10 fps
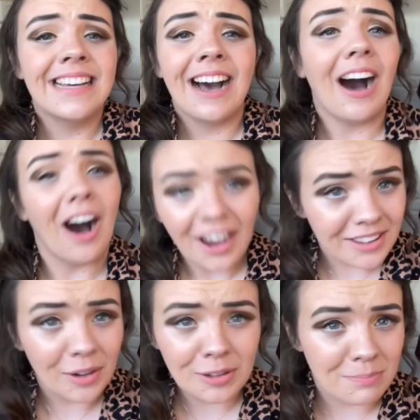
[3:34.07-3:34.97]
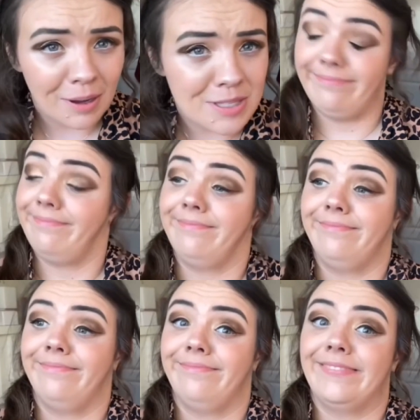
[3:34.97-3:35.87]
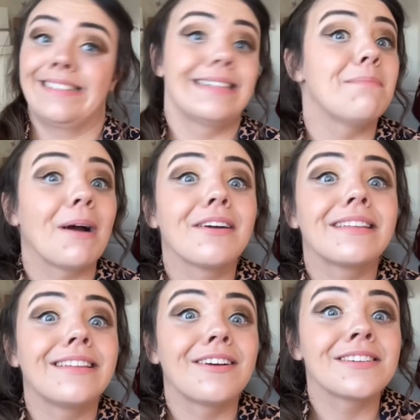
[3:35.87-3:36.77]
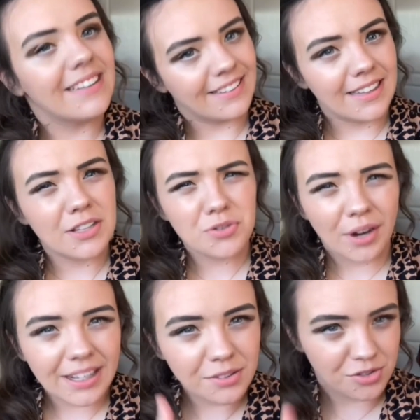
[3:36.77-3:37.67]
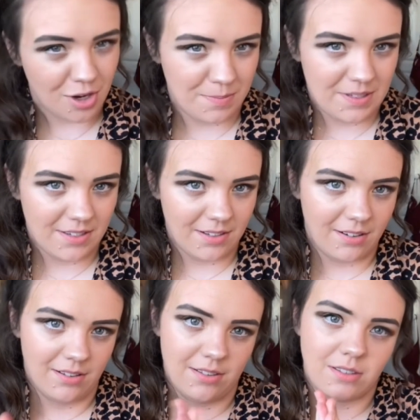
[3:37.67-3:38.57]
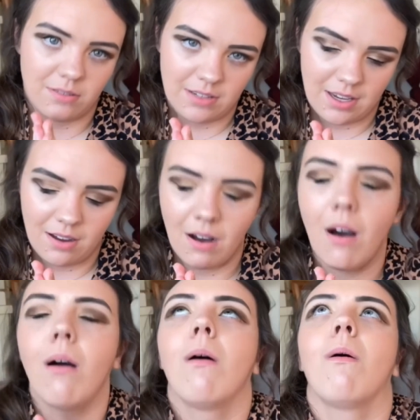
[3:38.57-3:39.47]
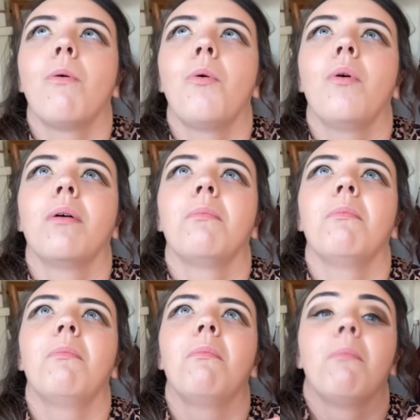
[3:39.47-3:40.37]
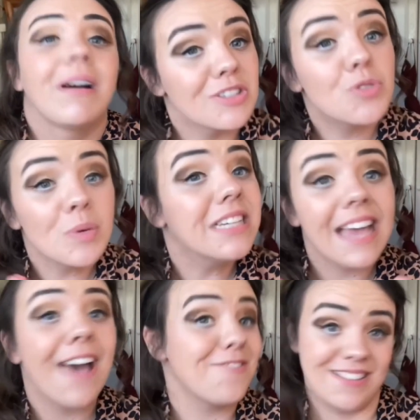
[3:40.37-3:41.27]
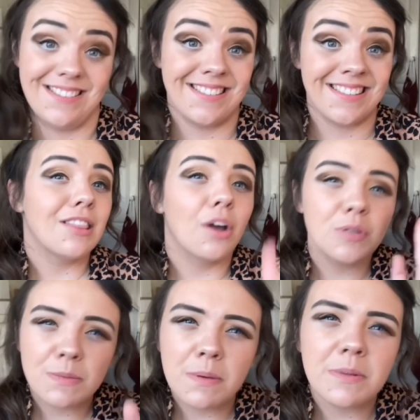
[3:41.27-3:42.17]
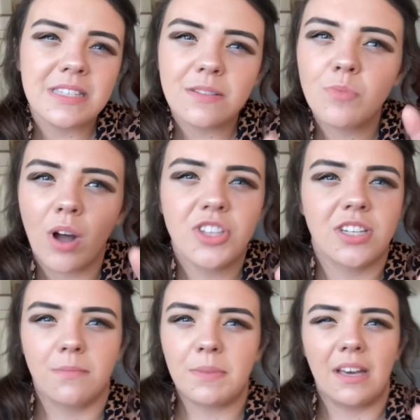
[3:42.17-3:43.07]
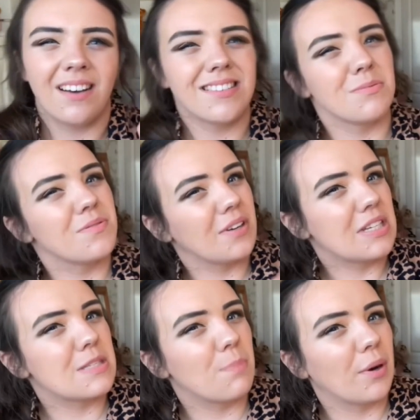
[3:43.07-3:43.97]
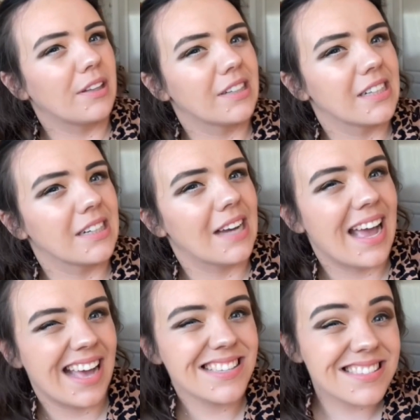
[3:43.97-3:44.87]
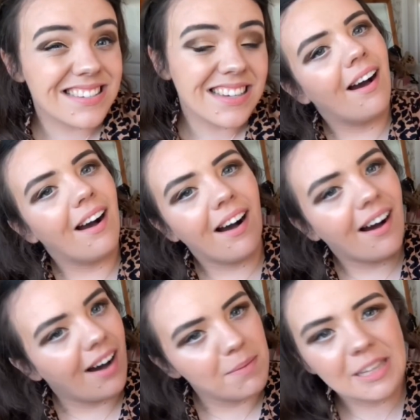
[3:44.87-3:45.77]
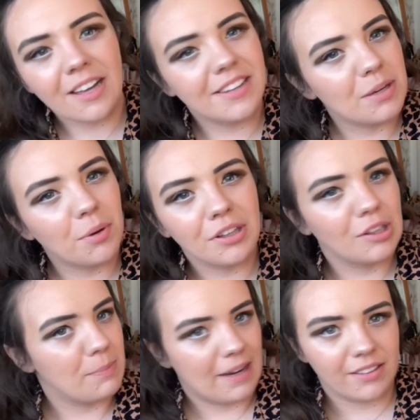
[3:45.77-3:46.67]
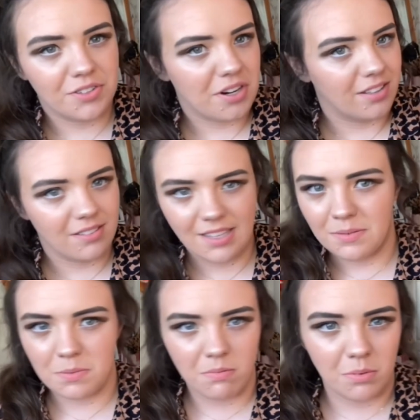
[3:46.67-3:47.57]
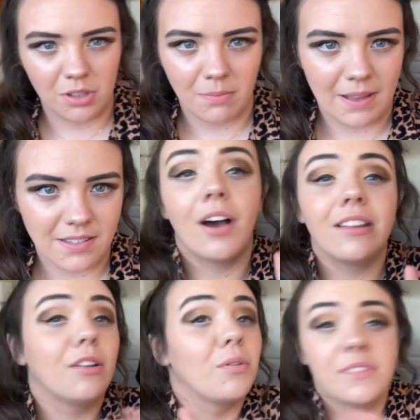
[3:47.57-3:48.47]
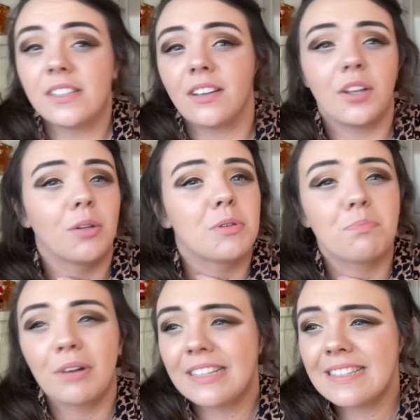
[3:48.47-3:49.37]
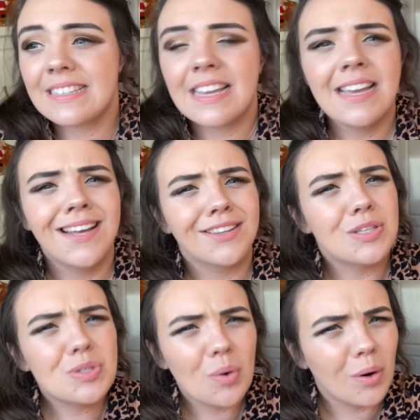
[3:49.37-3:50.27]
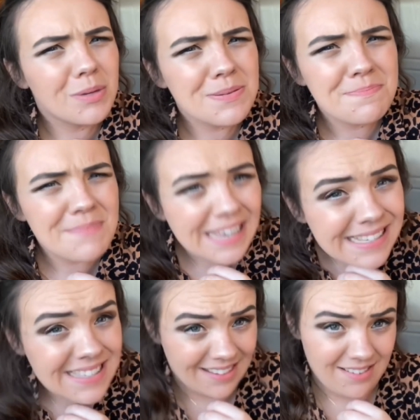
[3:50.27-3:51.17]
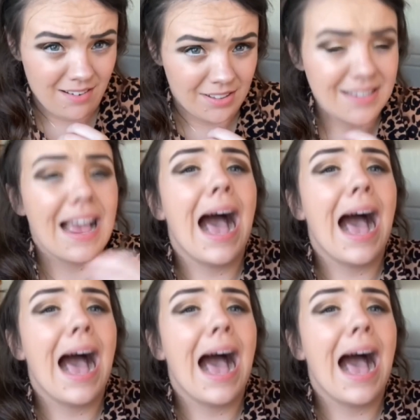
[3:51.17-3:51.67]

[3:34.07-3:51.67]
I thought, impossible. Apparently not. Then the trailer dropped on Sunday. Oh my sweet heavens. Loads of people didn't watch it because it was very spoiler-esque. I think we're going to look back on the trailer and say it was probably one of the best. I loved it. I thought it was brilliant. The score was amazing on it.